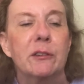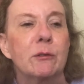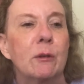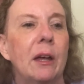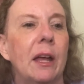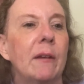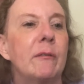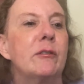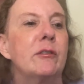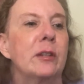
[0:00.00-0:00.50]

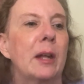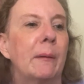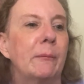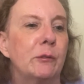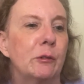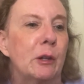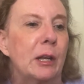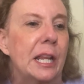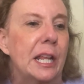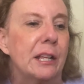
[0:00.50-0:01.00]
why I've
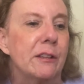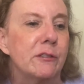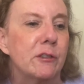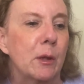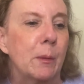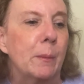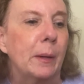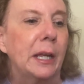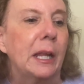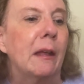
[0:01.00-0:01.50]
stopped reading
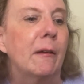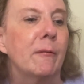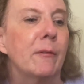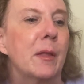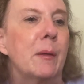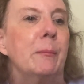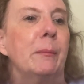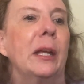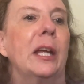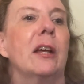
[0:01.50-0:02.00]
so many of
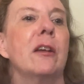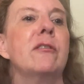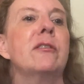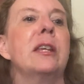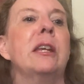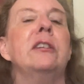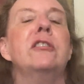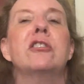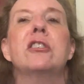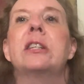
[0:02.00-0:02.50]
them, because
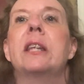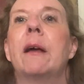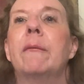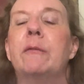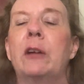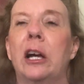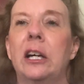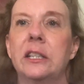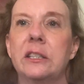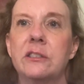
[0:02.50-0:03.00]
they just
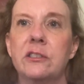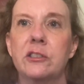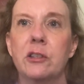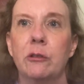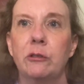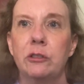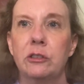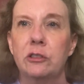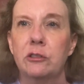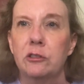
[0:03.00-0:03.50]
have gotten
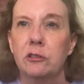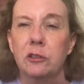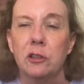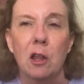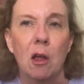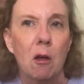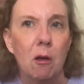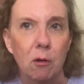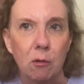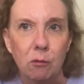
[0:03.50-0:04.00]
so
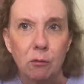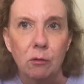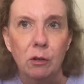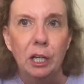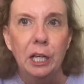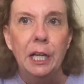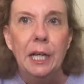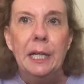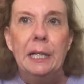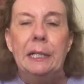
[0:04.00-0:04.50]
slow.
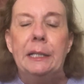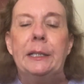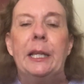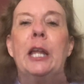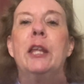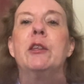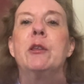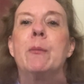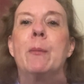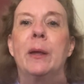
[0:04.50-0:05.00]

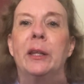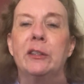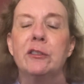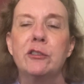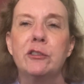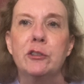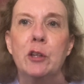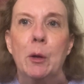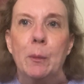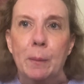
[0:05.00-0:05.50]
They
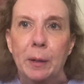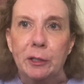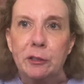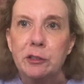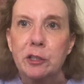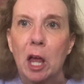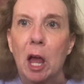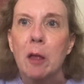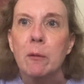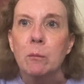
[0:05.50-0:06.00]
spend so
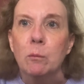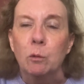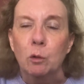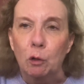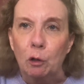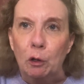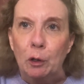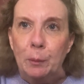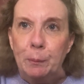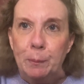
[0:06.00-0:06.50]
much time
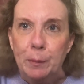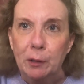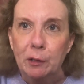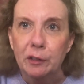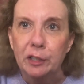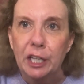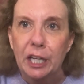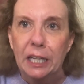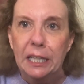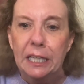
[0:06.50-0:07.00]
world
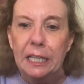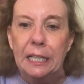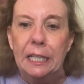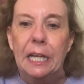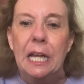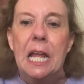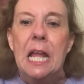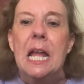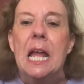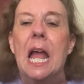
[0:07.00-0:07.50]

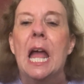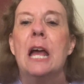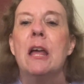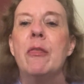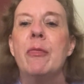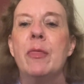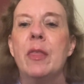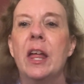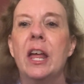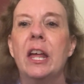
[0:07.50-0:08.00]
building,
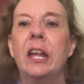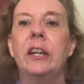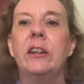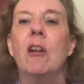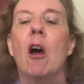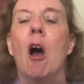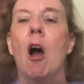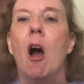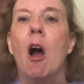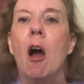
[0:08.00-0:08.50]
and
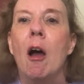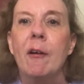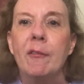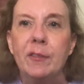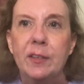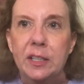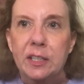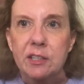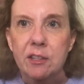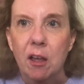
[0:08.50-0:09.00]
then
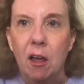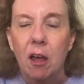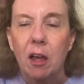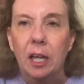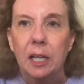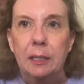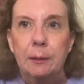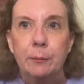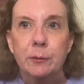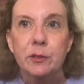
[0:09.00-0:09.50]

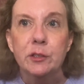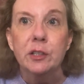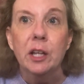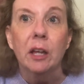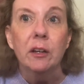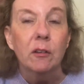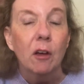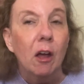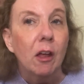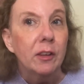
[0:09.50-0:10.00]
oftentimes,
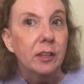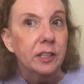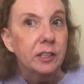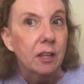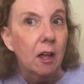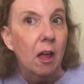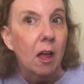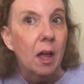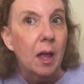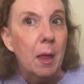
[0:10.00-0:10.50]
not all the
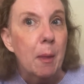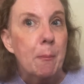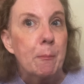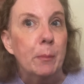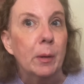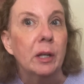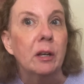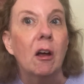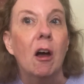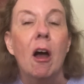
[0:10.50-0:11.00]
time,
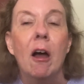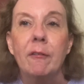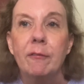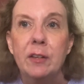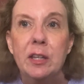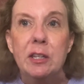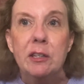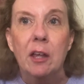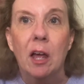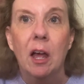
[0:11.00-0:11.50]
but
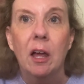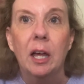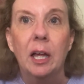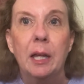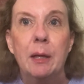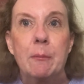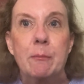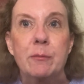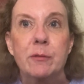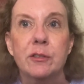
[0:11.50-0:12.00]

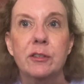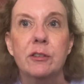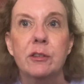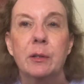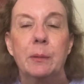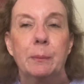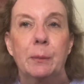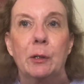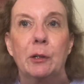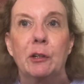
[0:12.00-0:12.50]
oftentimes
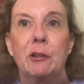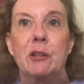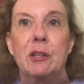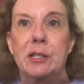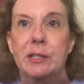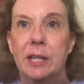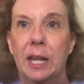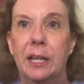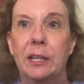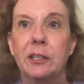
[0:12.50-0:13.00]
the murder
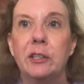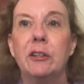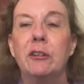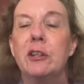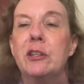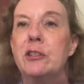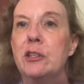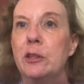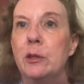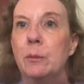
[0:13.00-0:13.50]
is
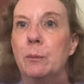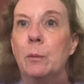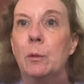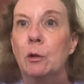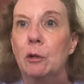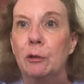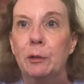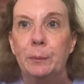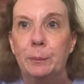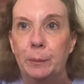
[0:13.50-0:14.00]
secondary to the
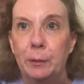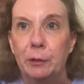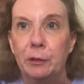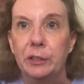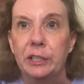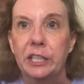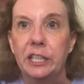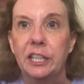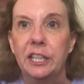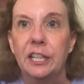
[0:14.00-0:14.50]
world
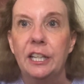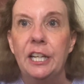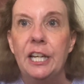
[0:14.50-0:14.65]
building.